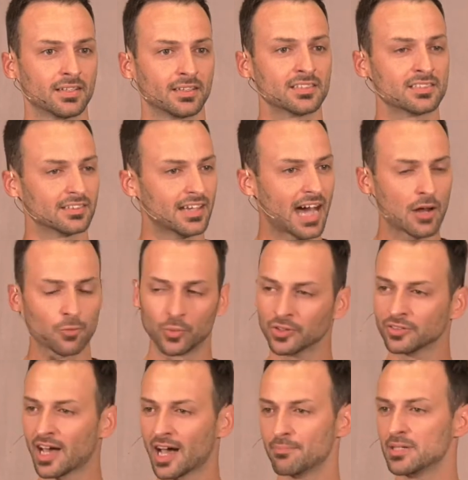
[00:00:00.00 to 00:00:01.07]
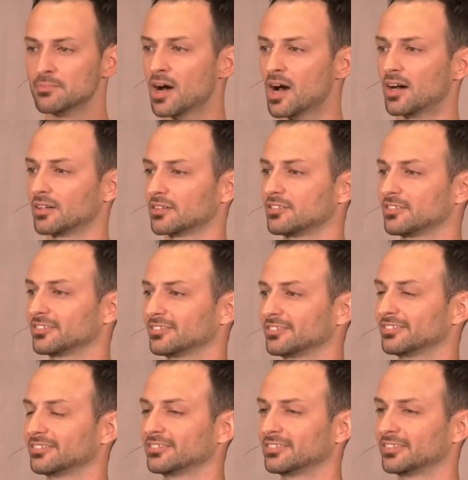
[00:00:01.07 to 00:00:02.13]
Listen, God will not be mocked.
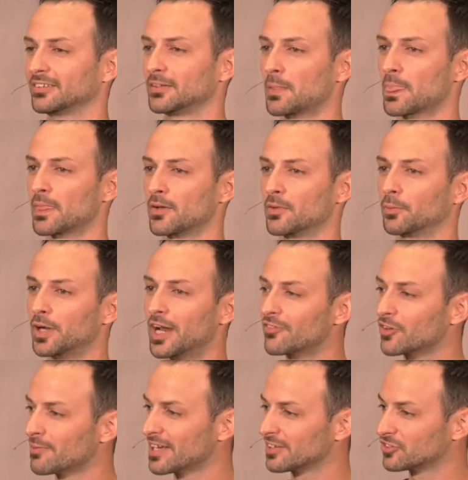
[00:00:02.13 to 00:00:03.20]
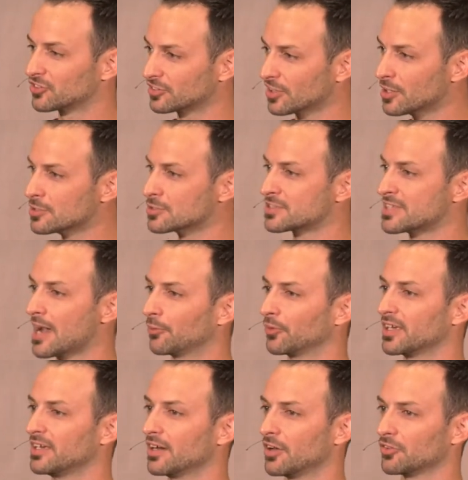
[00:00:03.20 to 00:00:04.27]
Whatever a man sows, that will
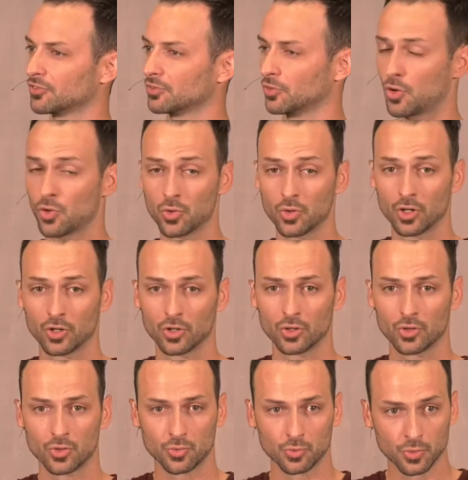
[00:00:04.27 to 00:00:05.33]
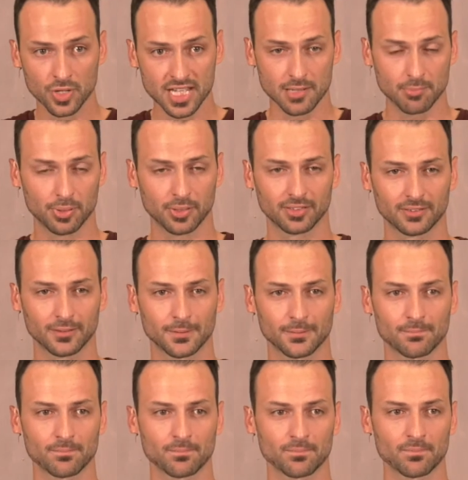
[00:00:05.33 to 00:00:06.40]
he also reap.
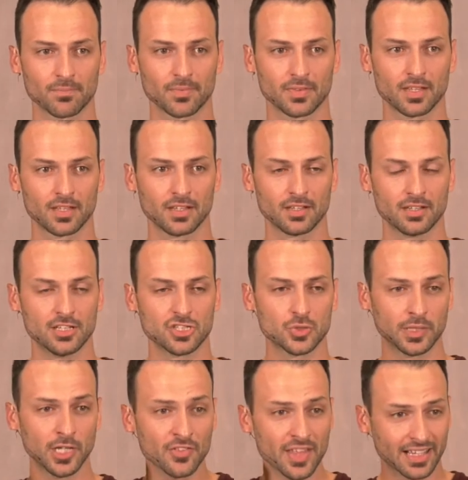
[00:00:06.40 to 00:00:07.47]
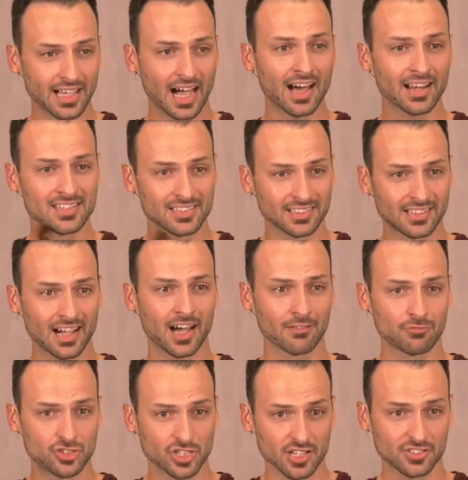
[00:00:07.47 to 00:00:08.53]
And so we know that God is a God of
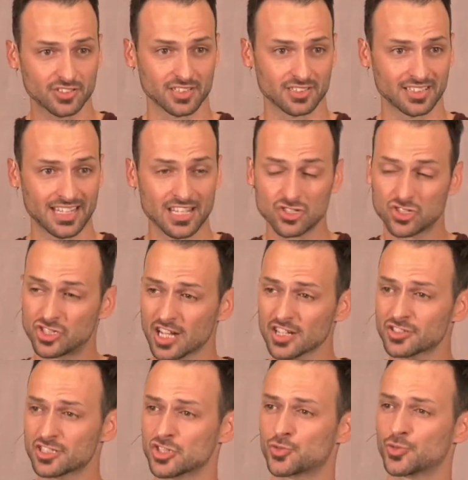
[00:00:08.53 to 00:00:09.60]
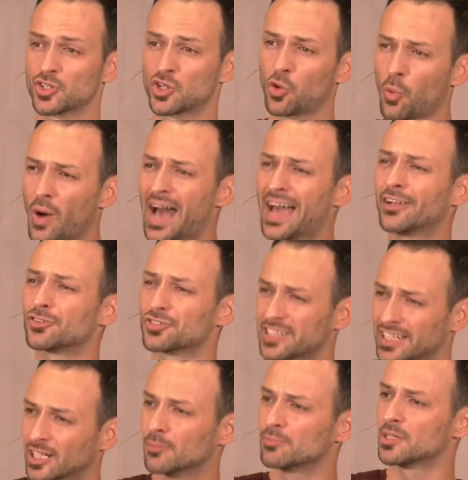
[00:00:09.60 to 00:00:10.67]
justice, and his justice requires
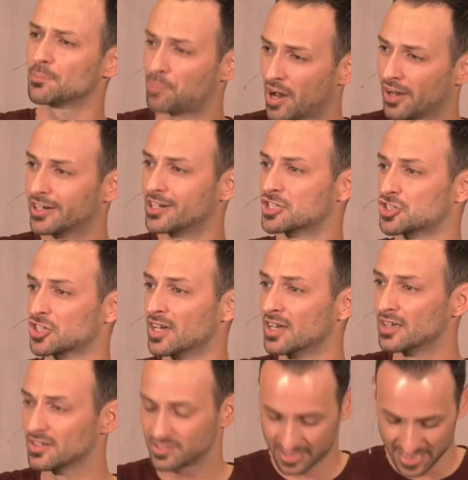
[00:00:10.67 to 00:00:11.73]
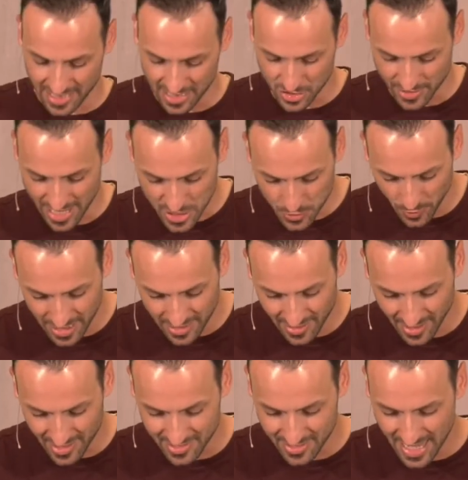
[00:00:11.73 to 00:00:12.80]
him to punish sin. And so that's what he
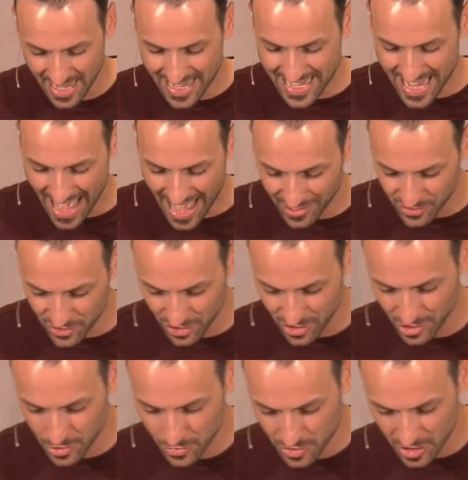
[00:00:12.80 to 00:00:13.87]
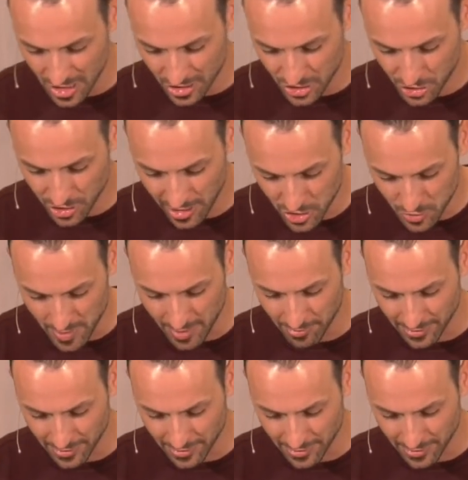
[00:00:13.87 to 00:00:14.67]
does. He executes judgment.